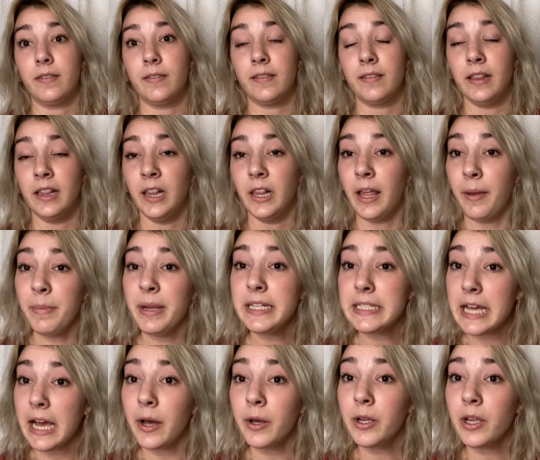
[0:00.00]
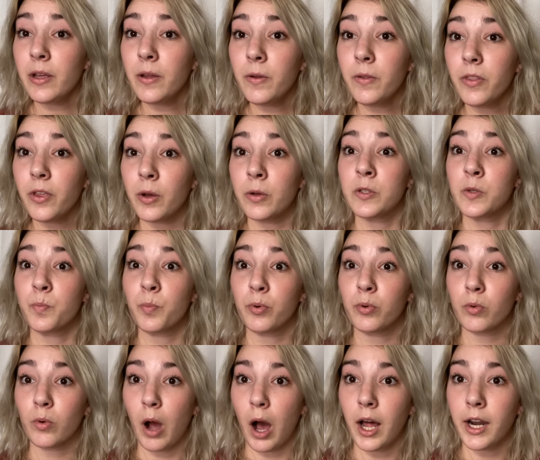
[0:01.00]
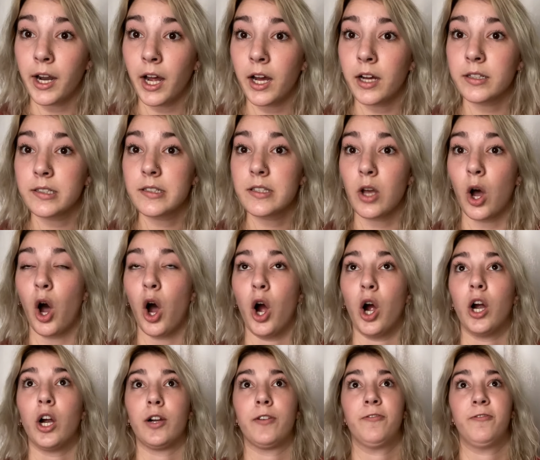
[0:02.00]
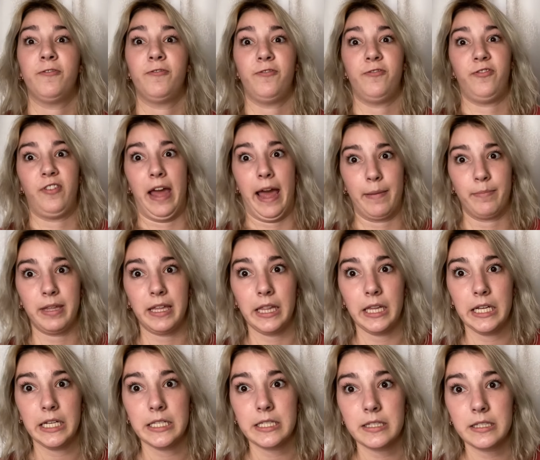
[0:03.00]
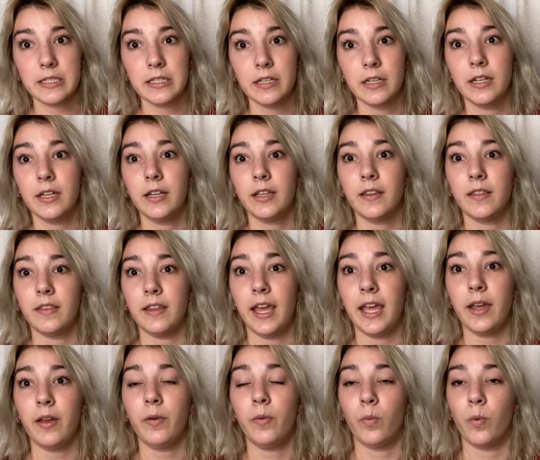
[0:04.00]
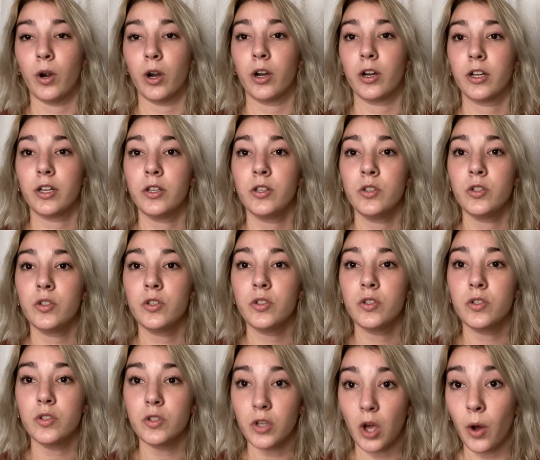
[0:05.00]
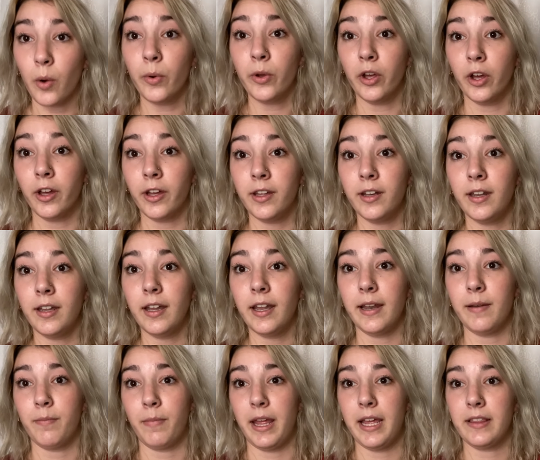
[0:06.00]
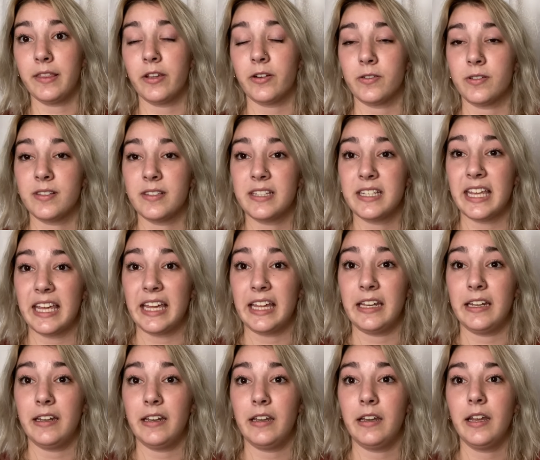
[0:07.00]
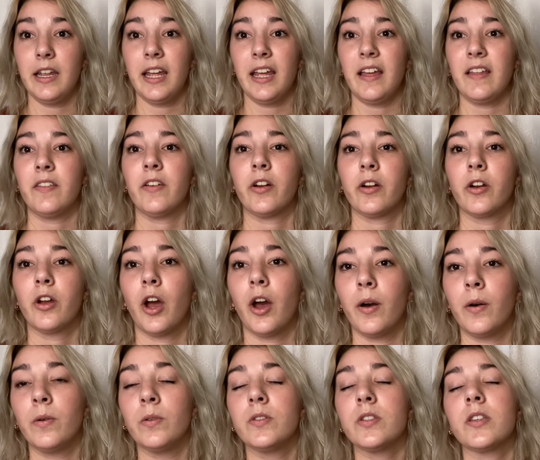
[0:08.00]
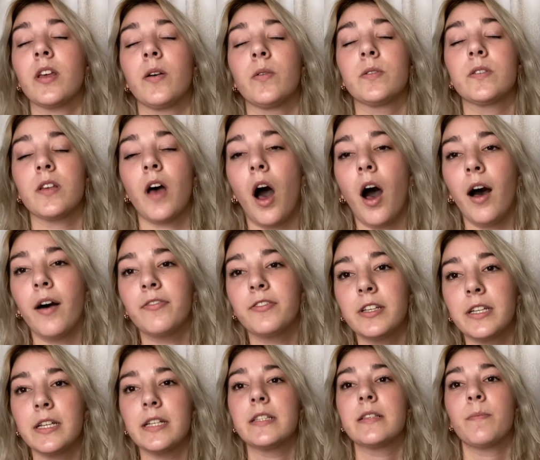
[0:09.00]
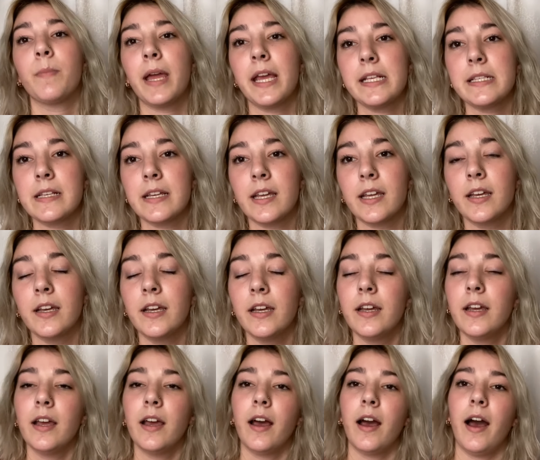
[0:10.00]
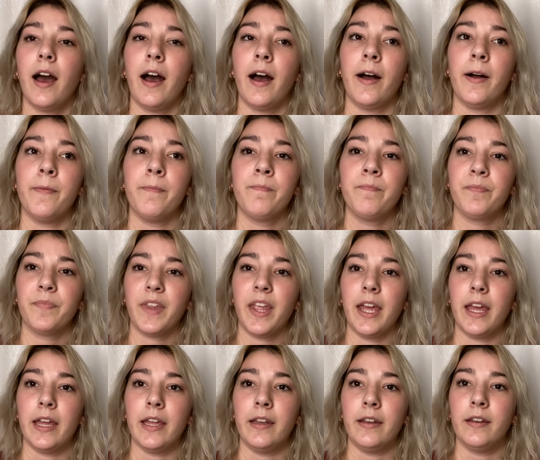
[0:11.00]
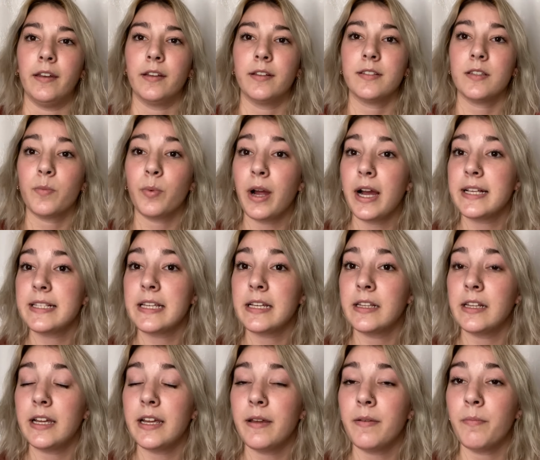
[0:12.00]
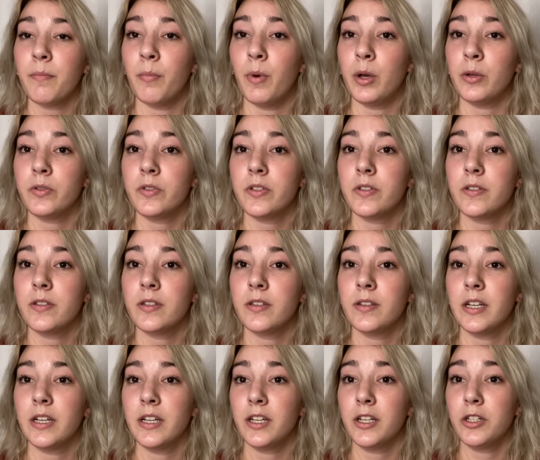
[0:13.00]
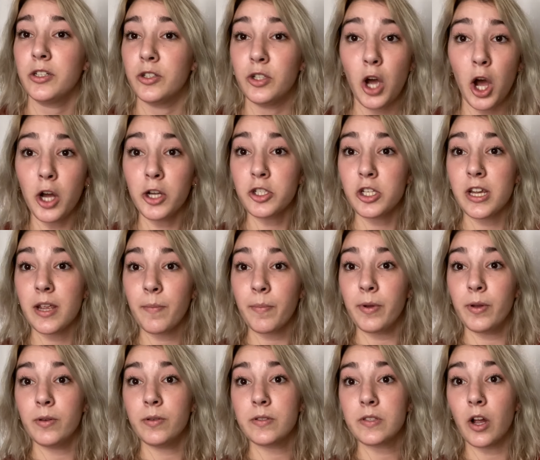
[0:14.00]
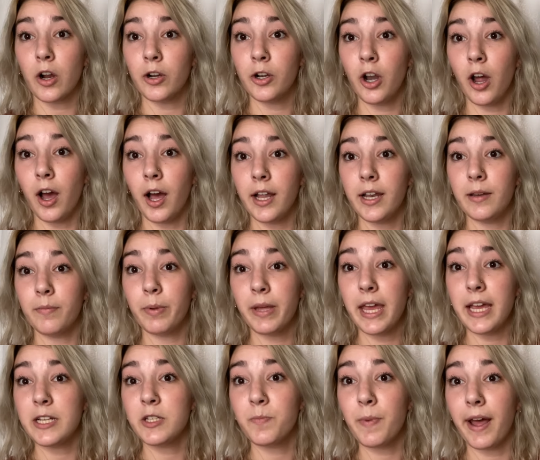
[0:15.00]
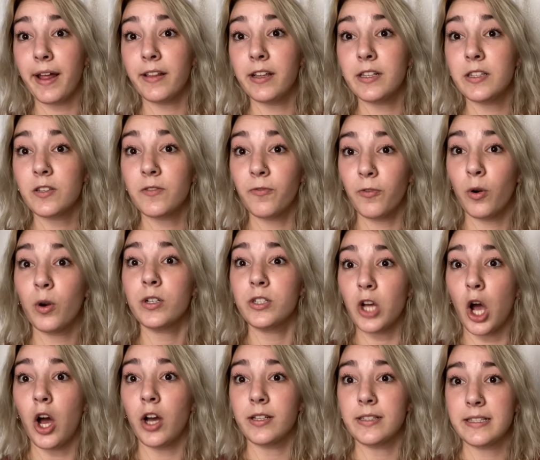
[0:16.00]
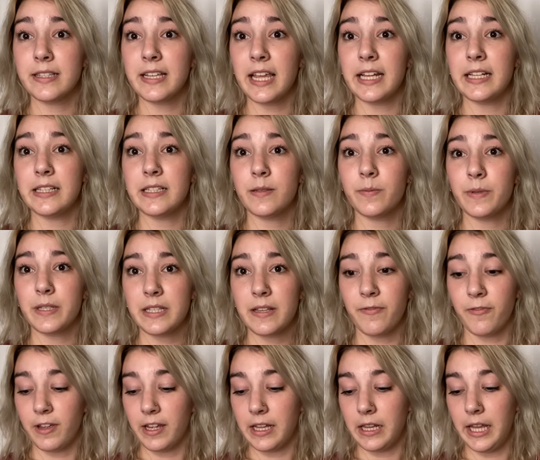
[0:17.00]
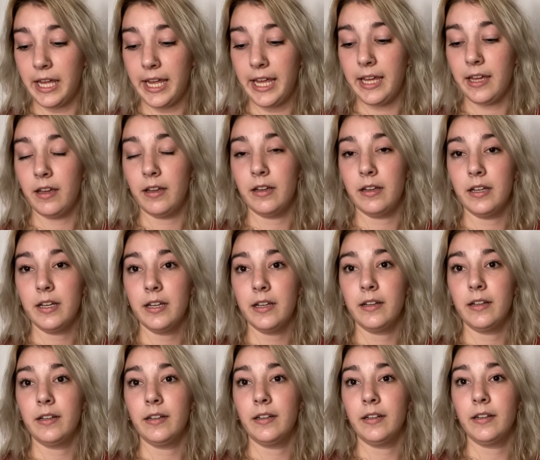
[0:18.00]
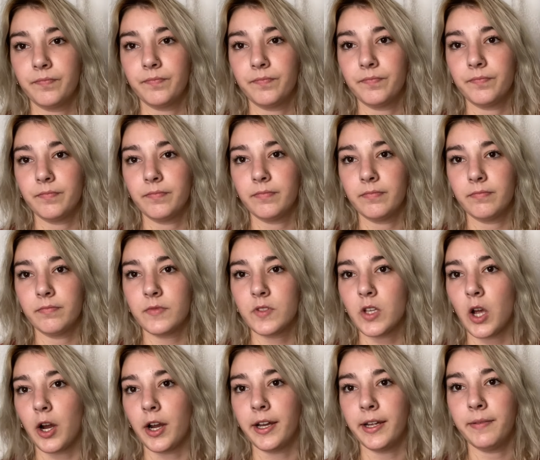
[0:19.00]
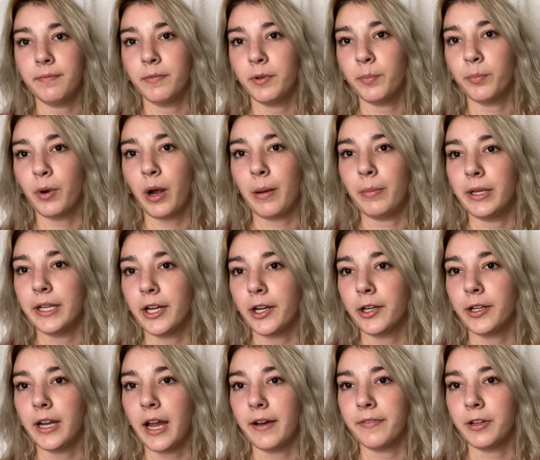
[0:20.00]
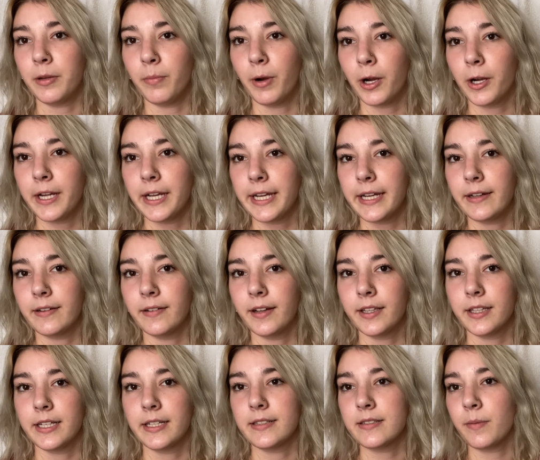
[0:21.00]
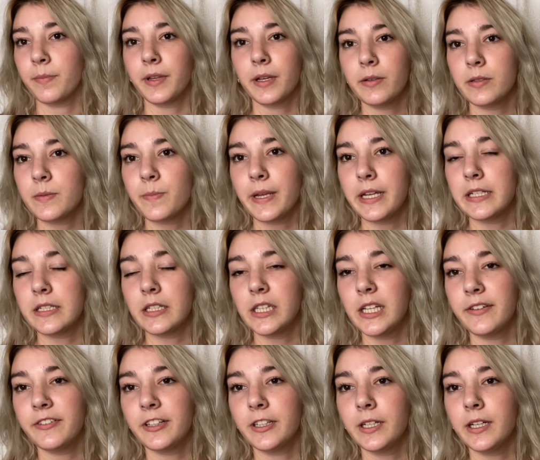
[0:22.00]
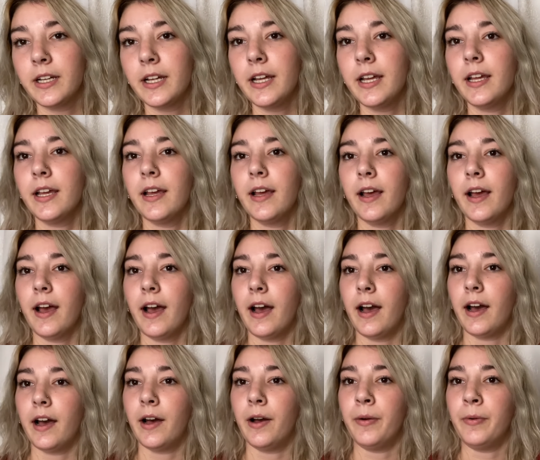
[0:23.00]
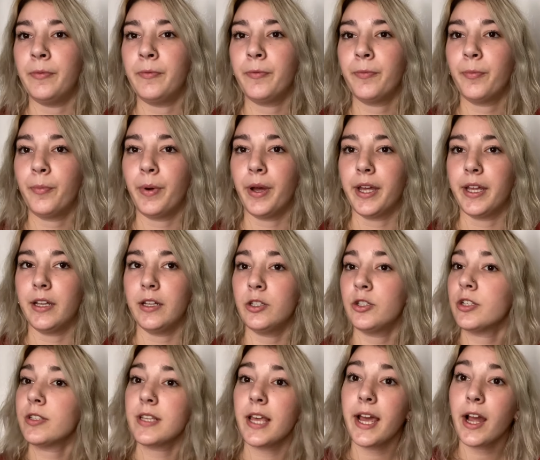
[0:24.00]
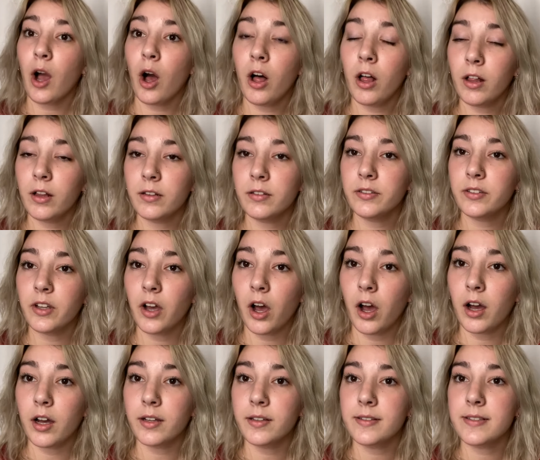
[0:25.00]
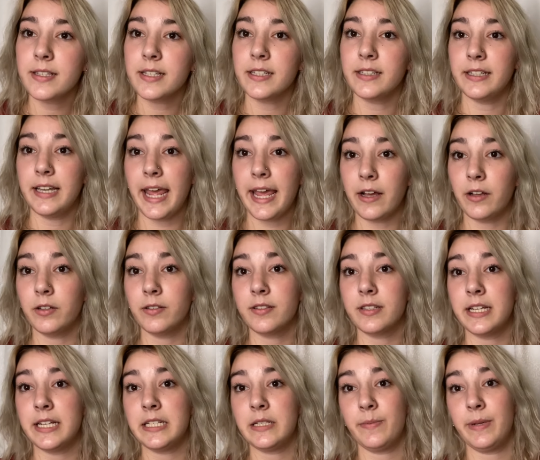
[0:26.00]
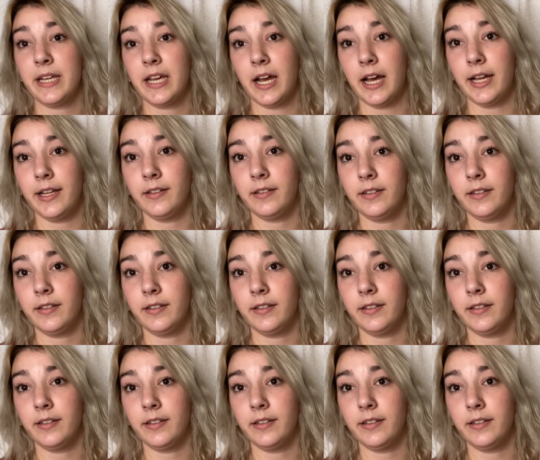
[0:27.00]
let me tell you, those products are fabulous. They work so good and make their skin and their coat so soft. It's amazing. And surprisingly, most dog shampoos are not pH balanced for dog skin specifically. Sorry, probably heard Navi barking. I think something is being delivered. But just like all dogs, nails need to be cut